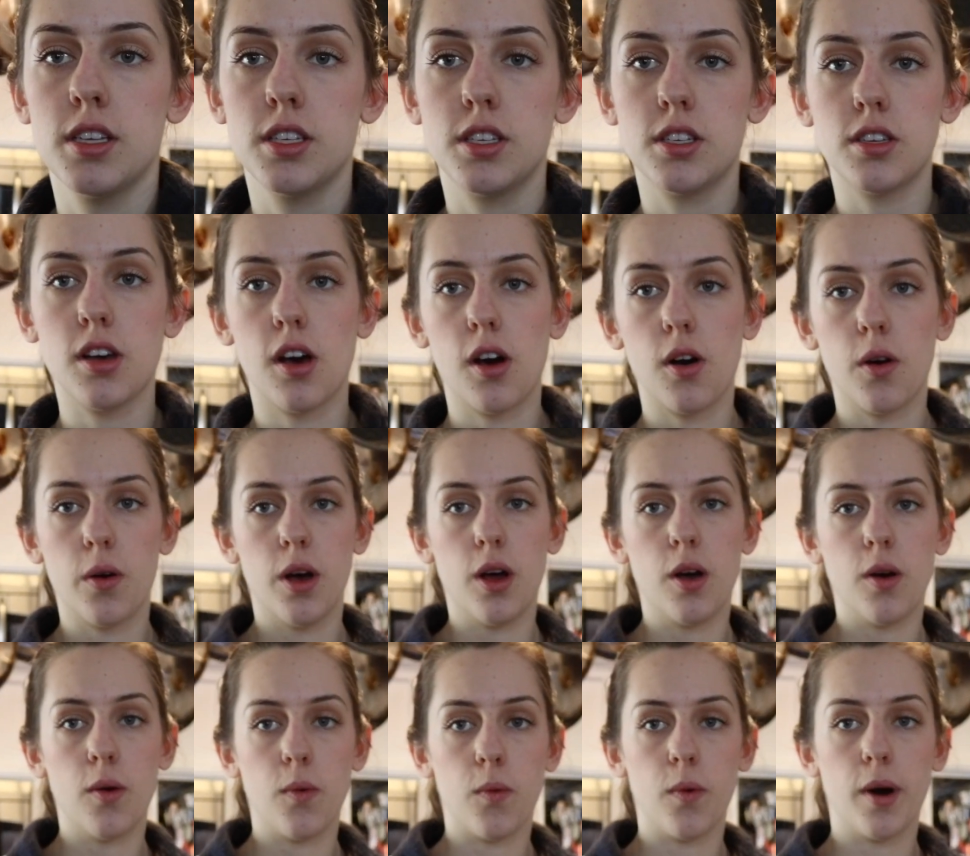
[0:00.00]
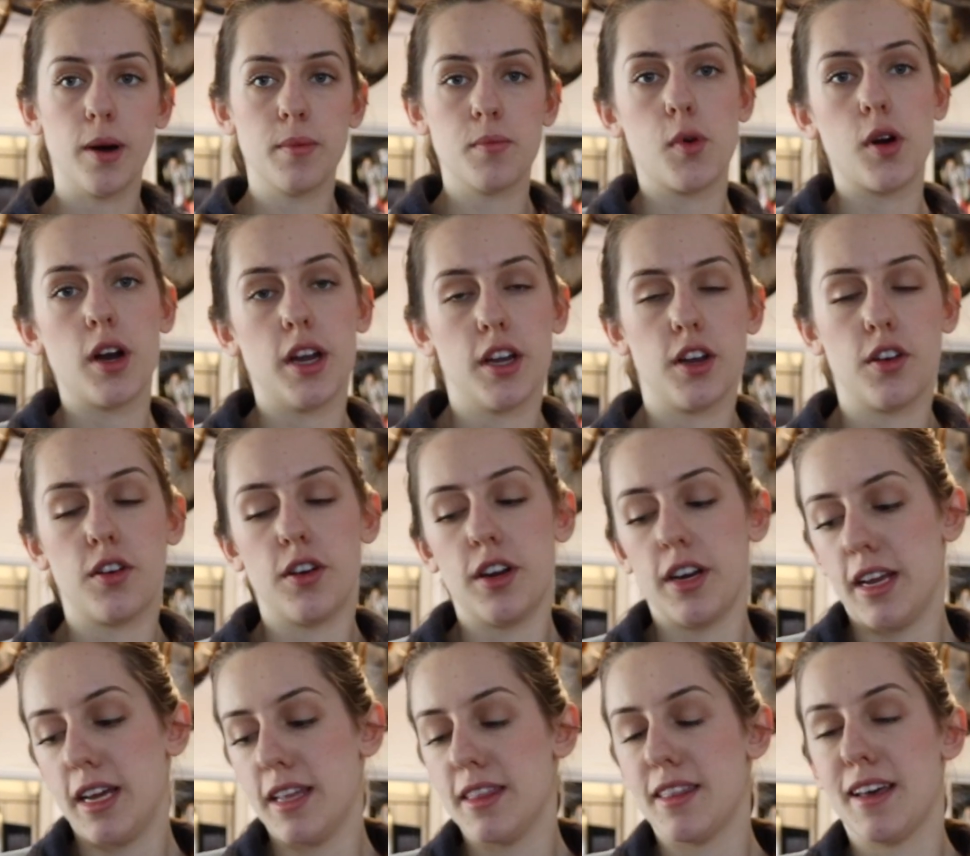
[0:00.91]
So one more
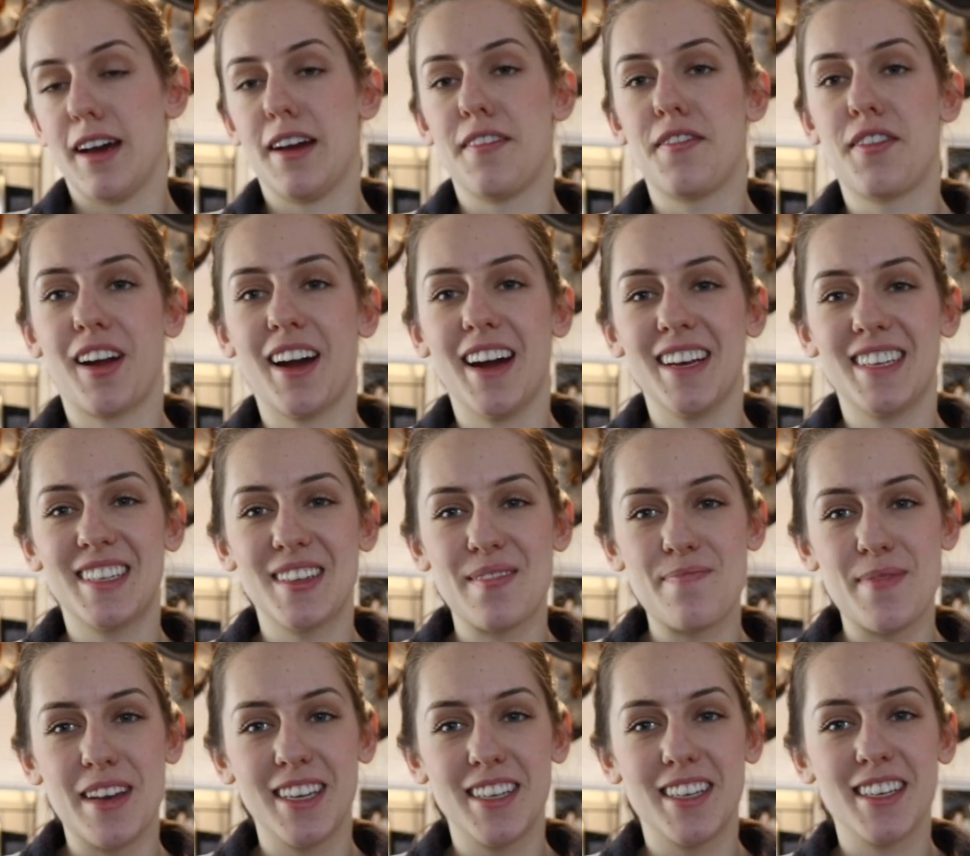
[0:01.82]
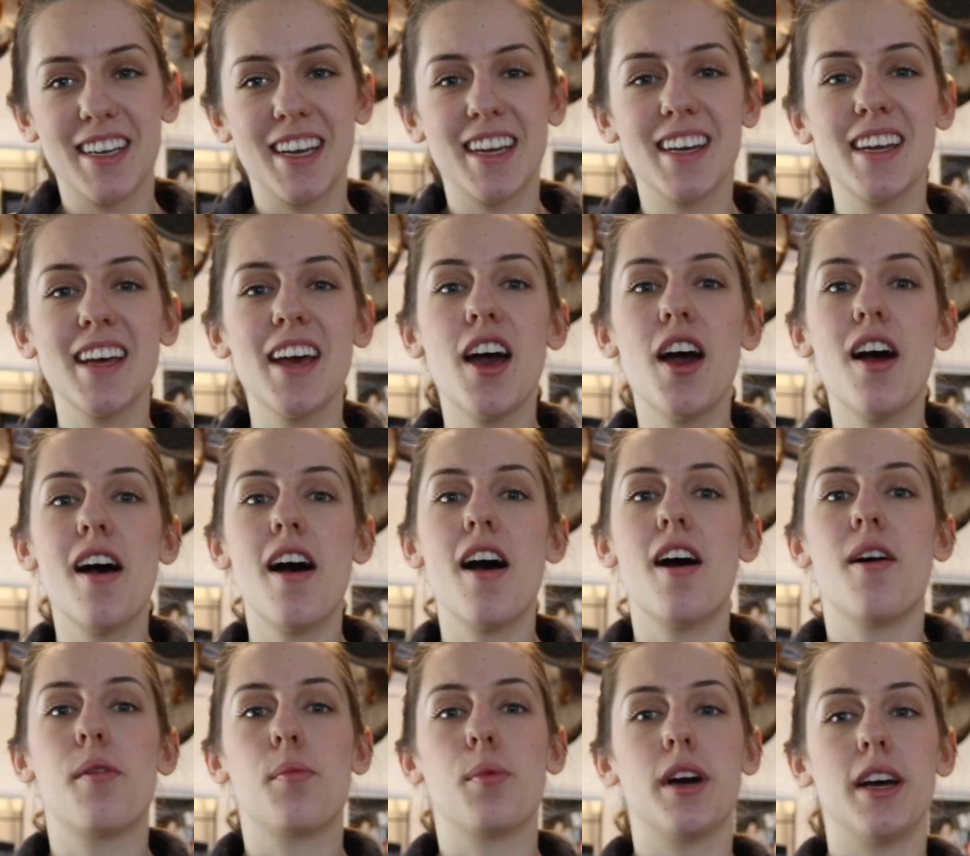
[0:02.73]
ingredient that I forgot to mention
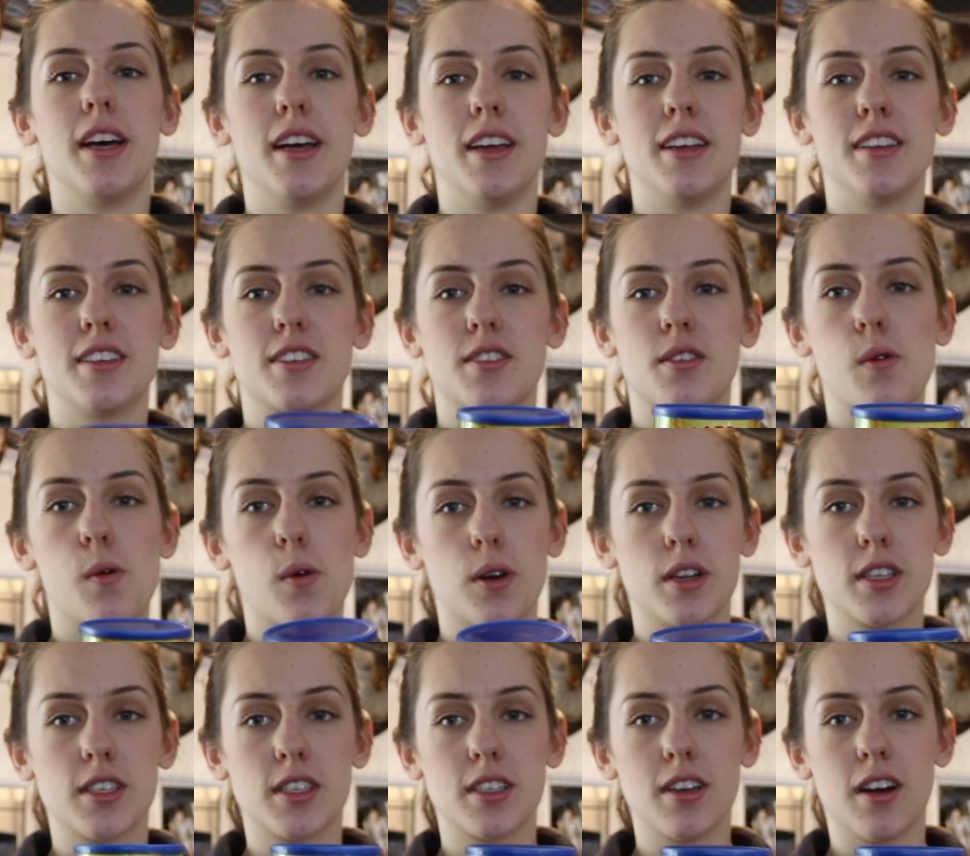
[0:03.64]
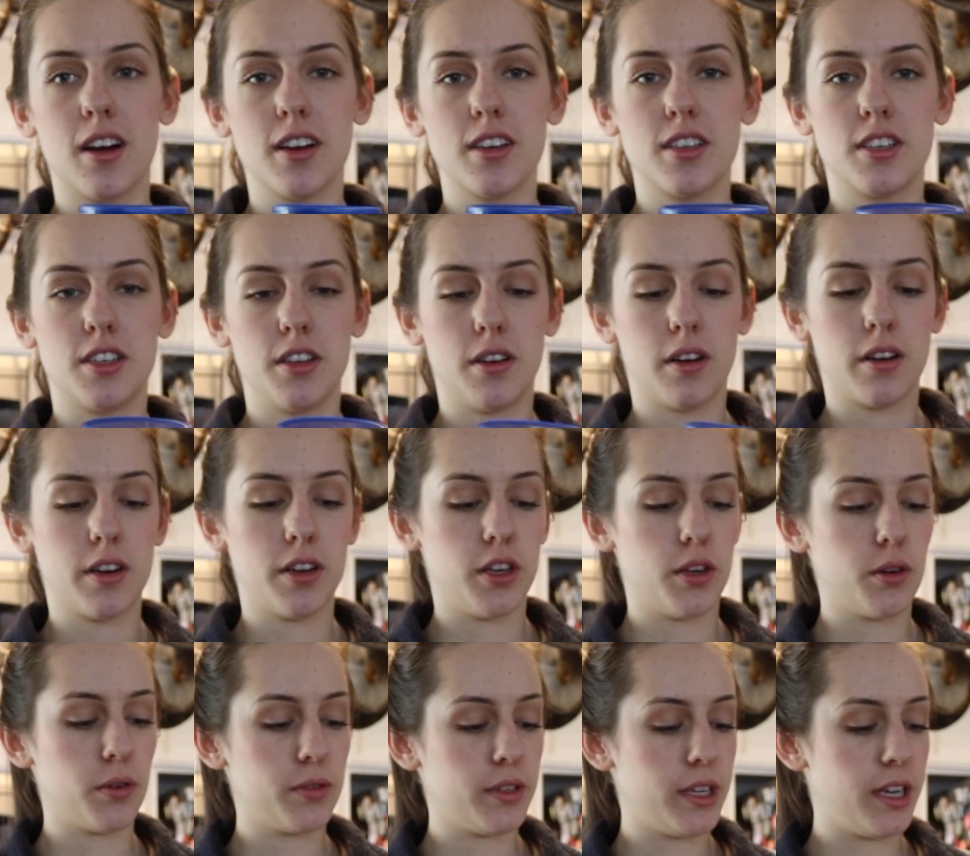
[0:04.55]
was cornstarch.
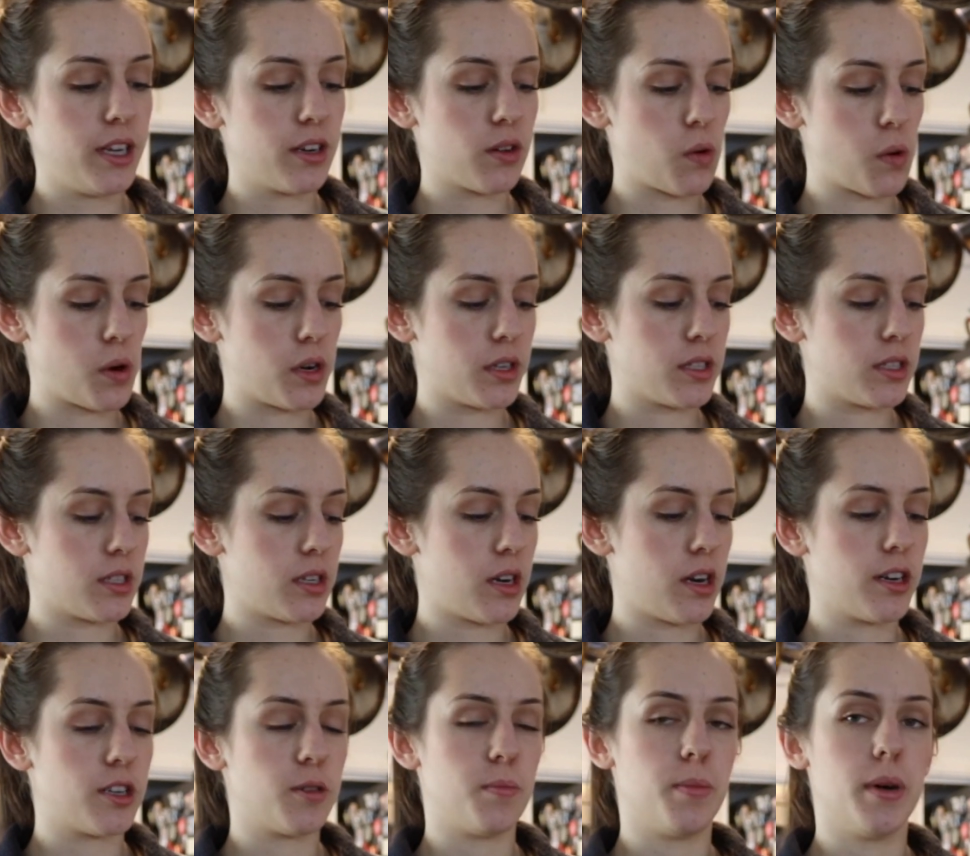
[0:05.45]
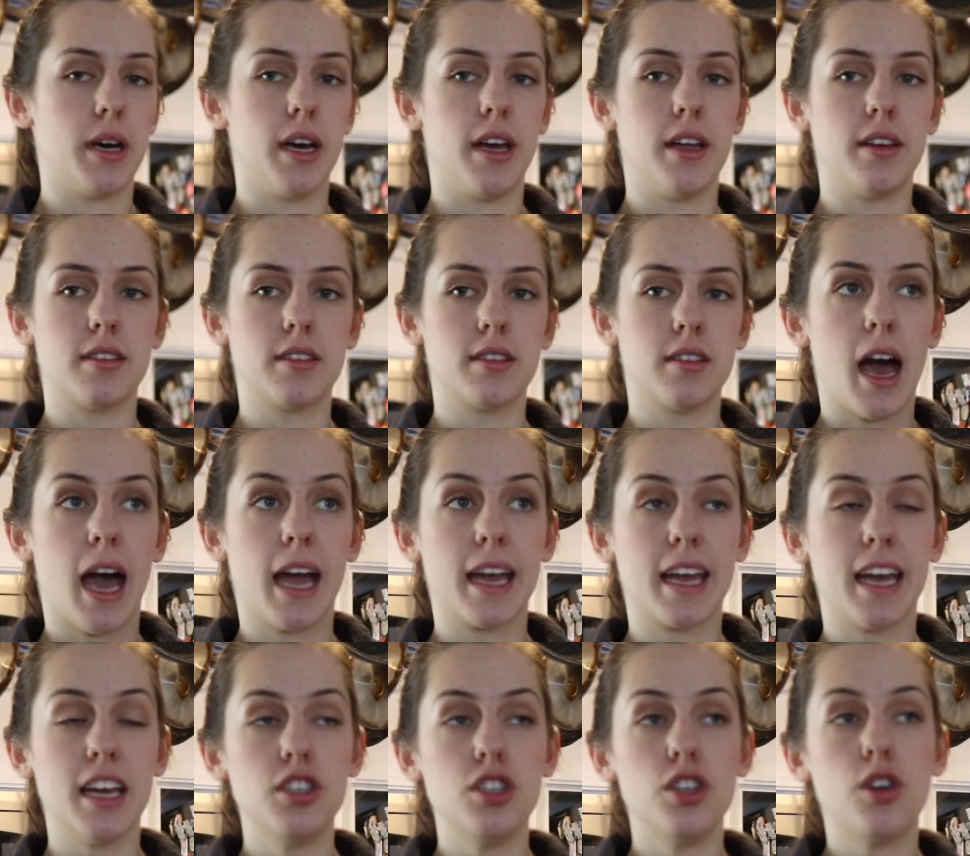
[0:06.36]
You'll need cornstarch, but I
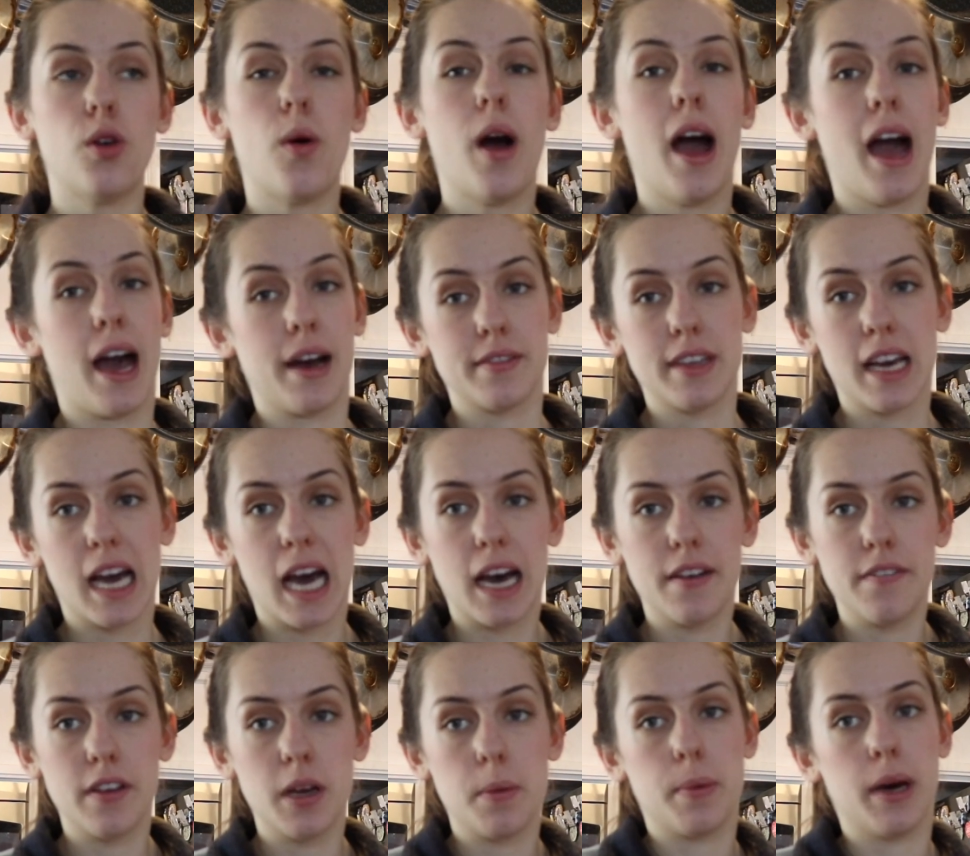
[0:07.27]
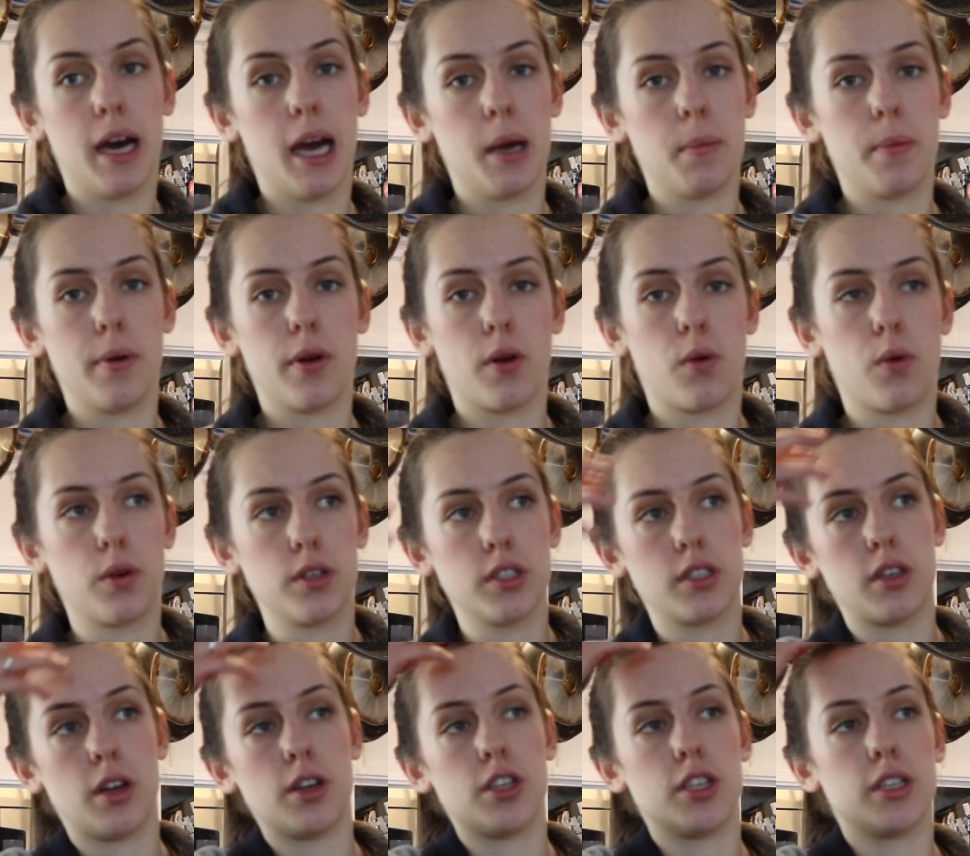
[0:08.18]
guess you don't have to have it, but I put
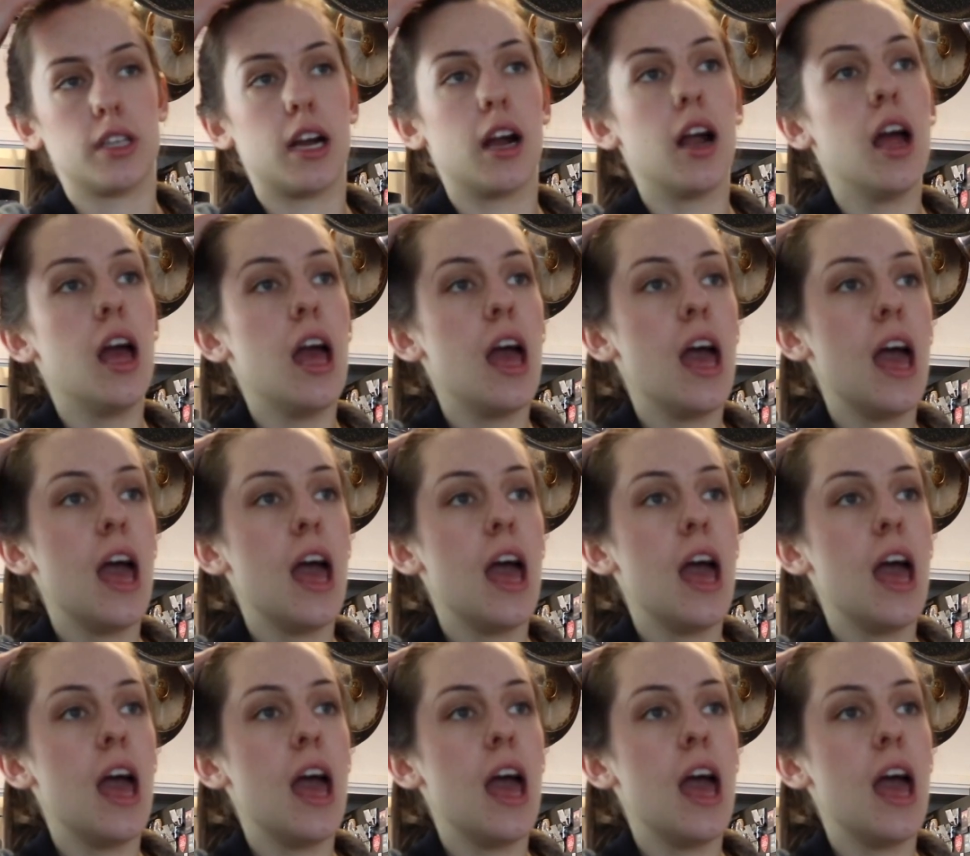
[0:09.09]
cornstarch in there.